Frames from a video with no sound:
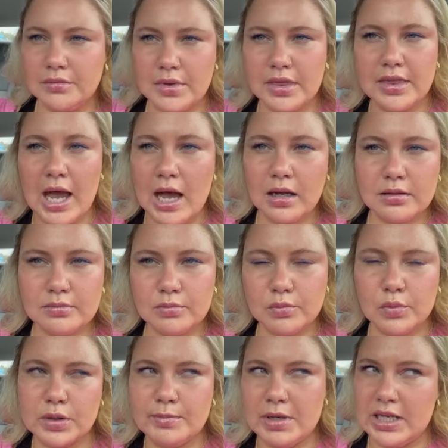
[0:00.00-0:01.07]
that
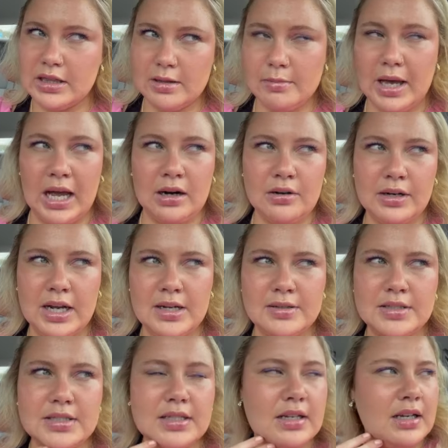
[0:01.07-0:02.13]
would be in the
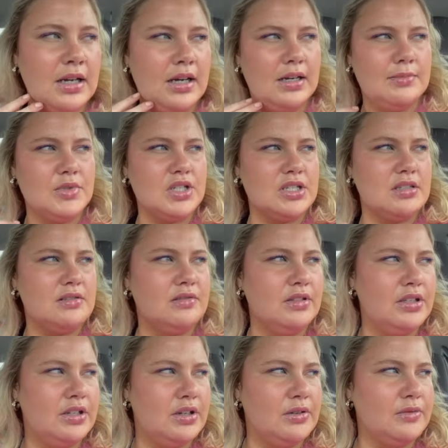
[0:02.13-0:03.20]
background, just,
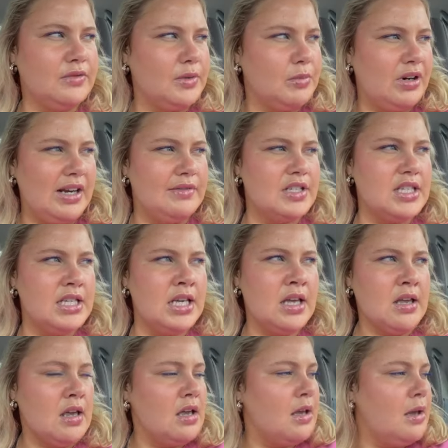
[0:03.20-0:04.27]
you know, for privacy.
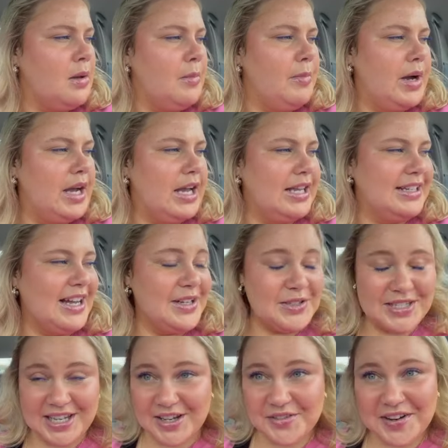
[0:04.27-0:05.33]
But I'll
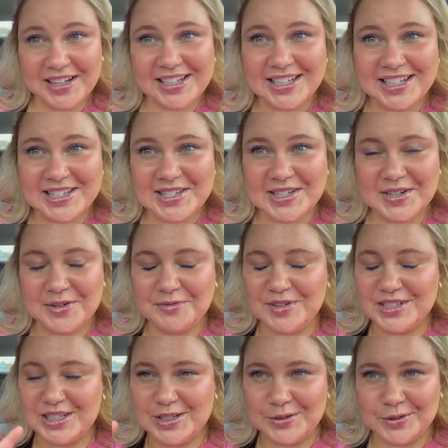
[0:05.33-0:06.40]
see if I can get some
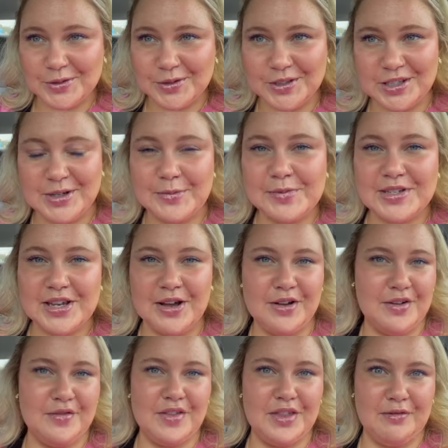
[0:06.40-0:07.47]
cute little clips
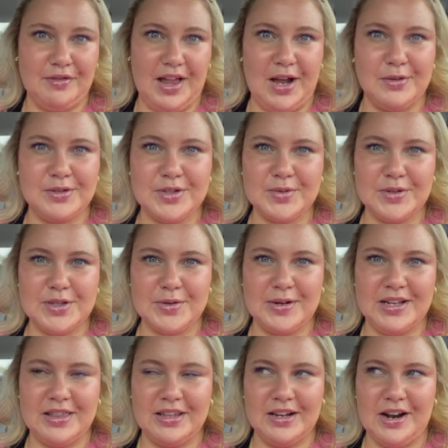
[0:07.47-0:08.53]
of the flowers once we're
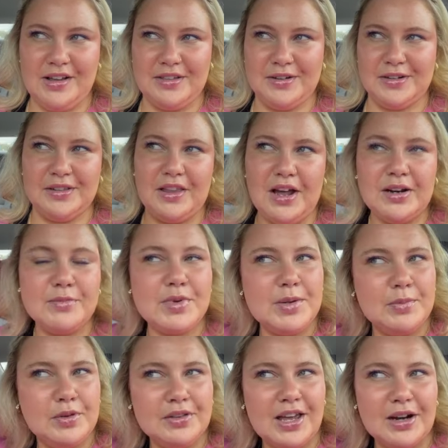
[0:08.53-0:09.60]
in there. There are a lot of
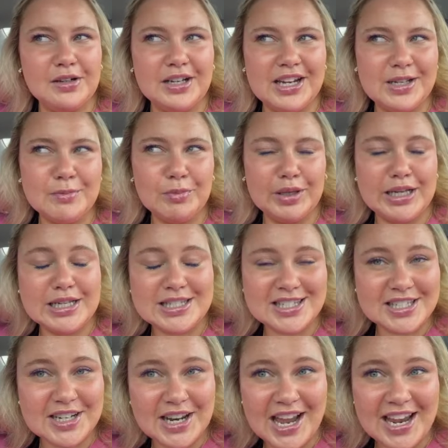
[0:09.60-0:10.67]
people that are getting plants
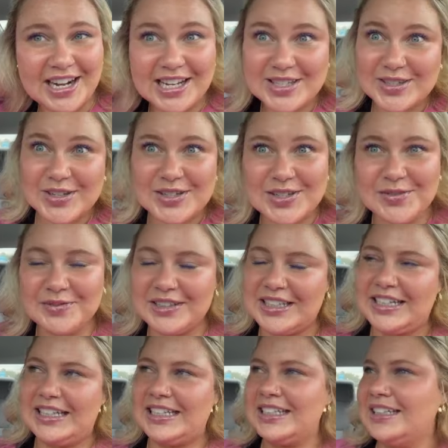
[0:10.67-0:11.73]
today, and I saw some
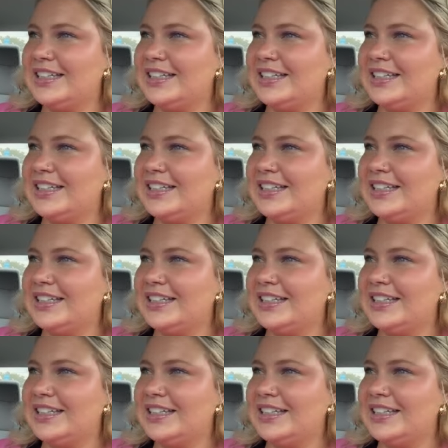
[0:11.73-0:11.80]
like